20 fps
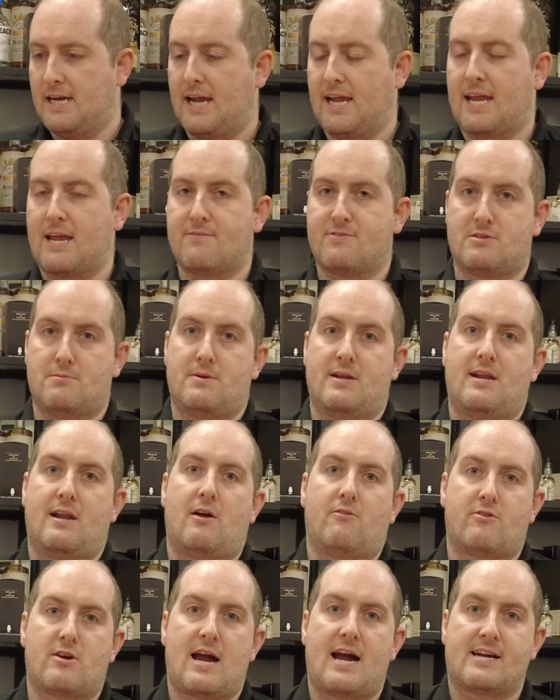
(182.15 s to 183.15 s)
it gives them
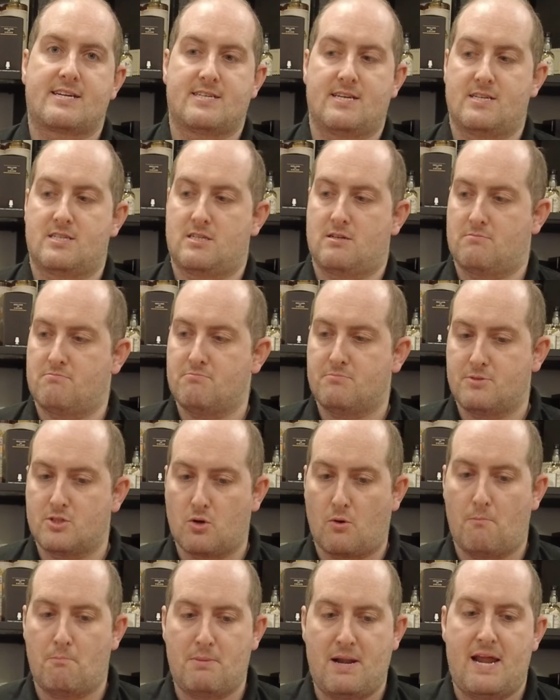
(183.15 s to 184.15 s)
another access to
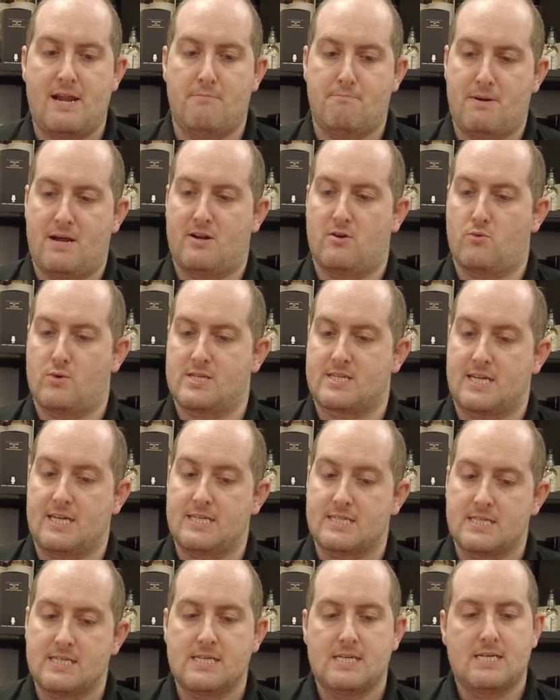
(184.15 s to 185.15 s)
sort of blend better
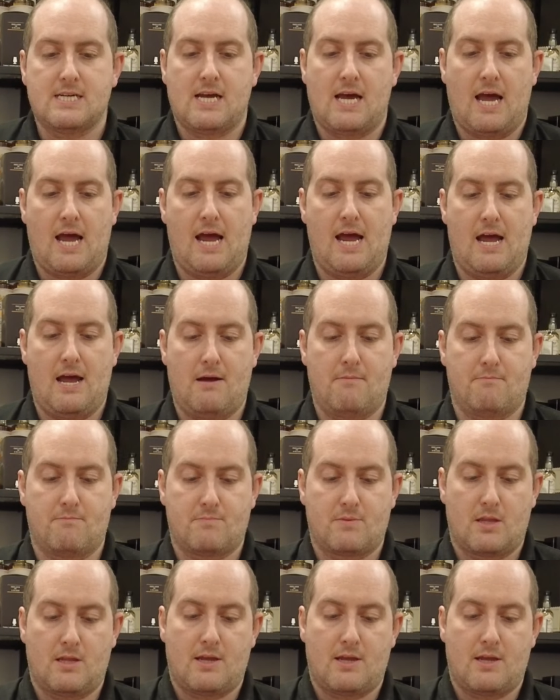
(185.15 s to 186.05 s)
whiskies. Um,